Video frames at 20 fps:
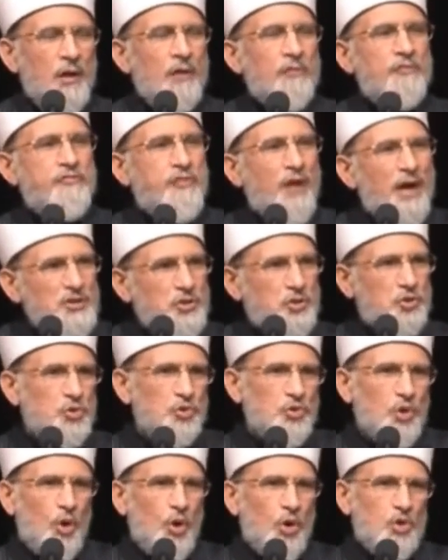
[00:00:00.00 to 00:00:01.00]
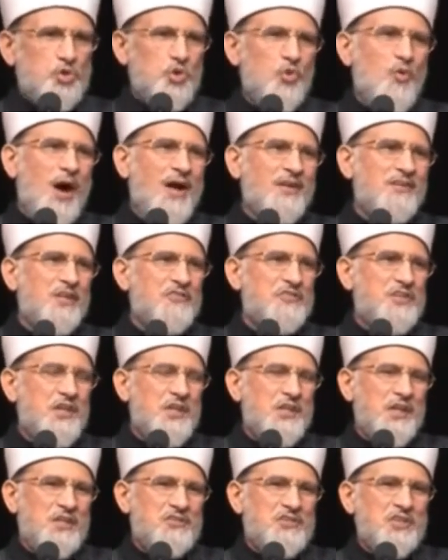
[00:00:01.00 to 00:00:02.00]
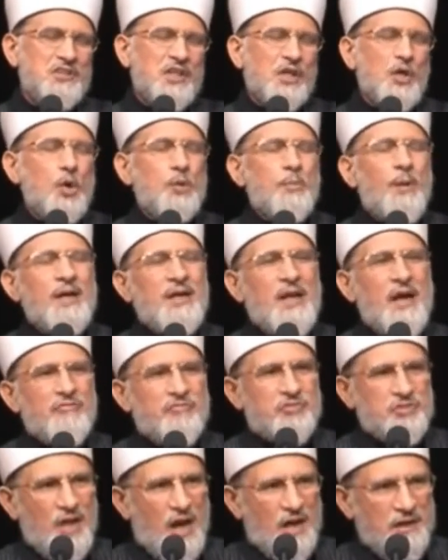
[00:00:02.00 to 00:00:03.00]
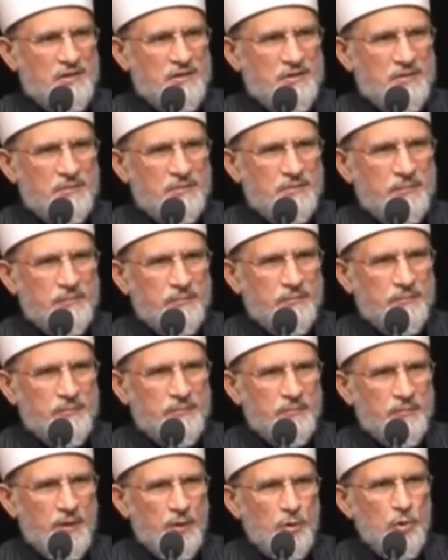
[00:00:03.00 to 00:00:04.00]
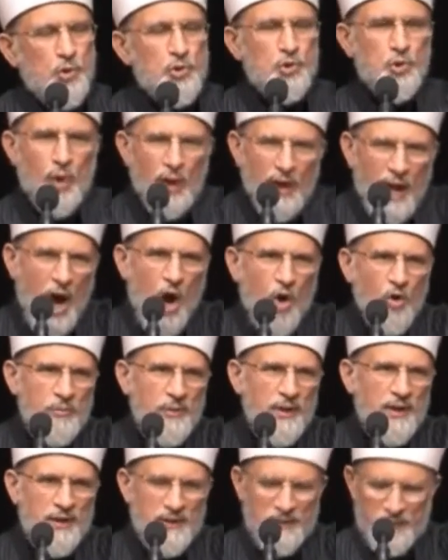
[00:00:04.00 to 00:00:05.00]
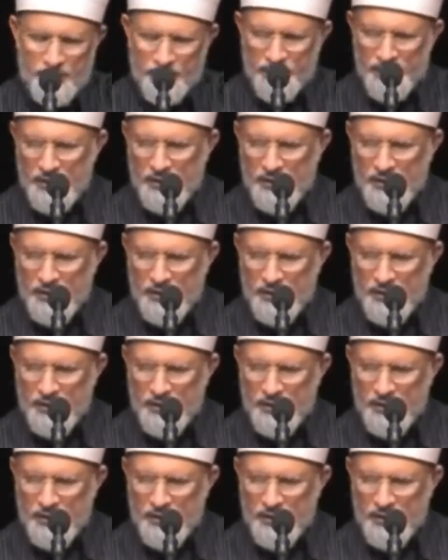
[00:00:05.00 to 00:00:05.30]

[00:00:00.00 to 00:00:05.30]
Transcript: first to those who are the senior sitting on my left side? Do you allow me?